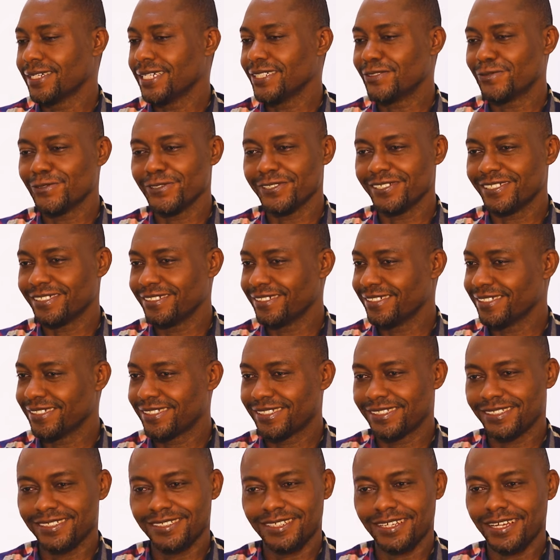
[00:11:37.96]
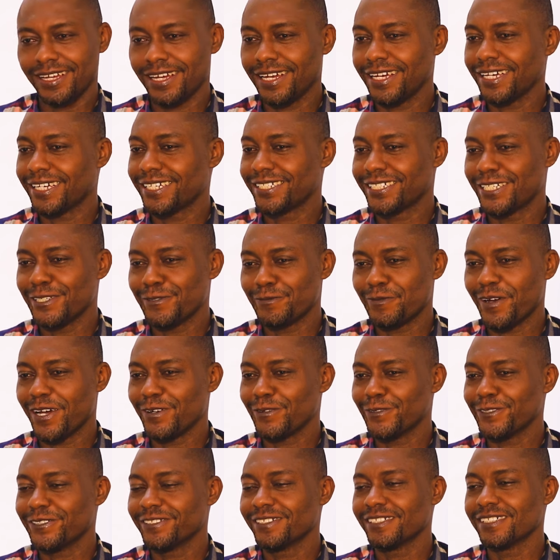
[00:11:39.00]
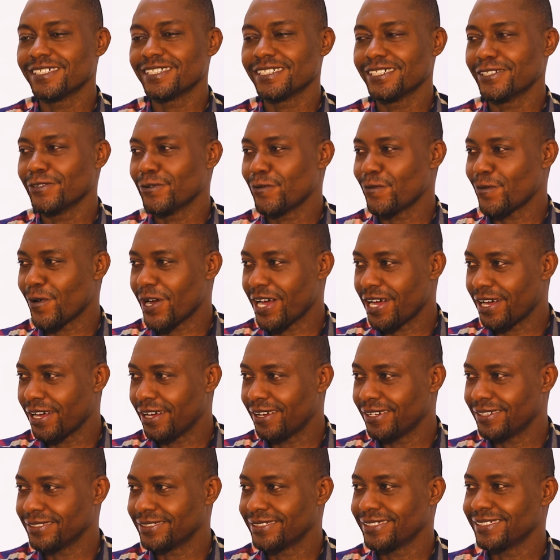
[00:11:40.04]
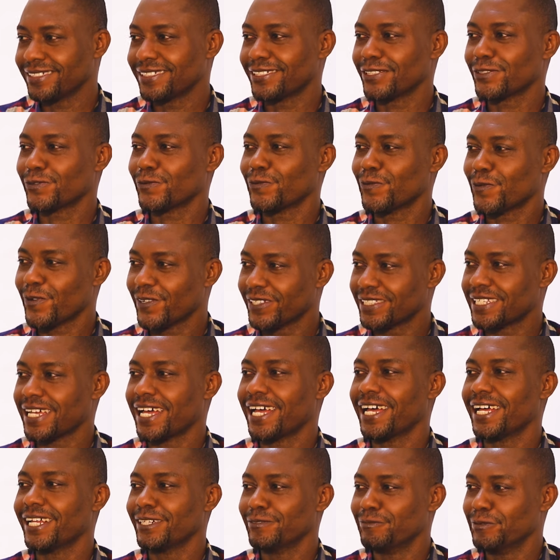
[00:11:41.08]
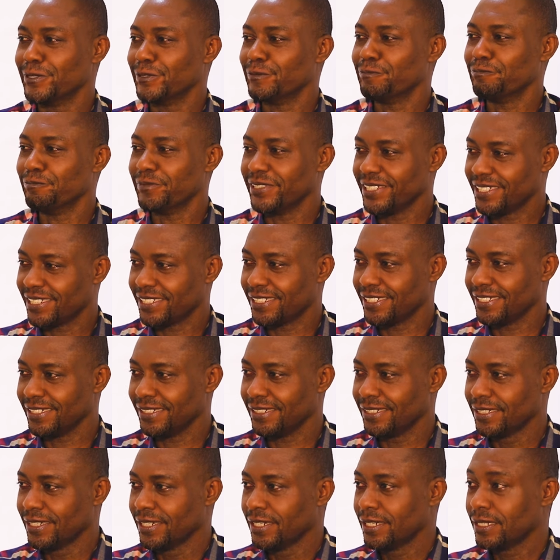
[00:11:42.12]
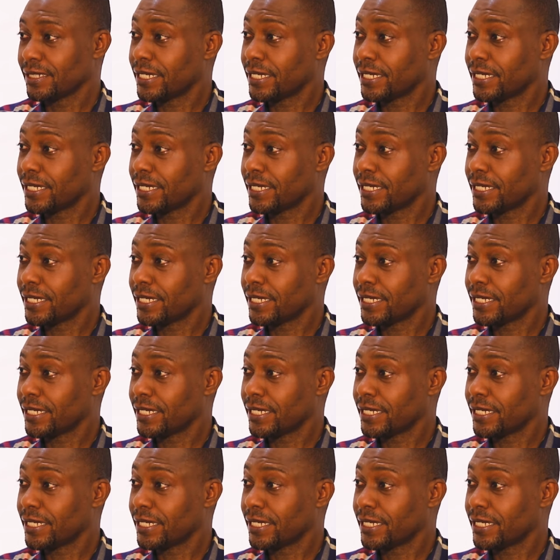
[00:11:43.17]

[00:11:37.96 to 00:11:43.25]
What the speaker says: it was just, I was just saying, wow, this is what I've been missing.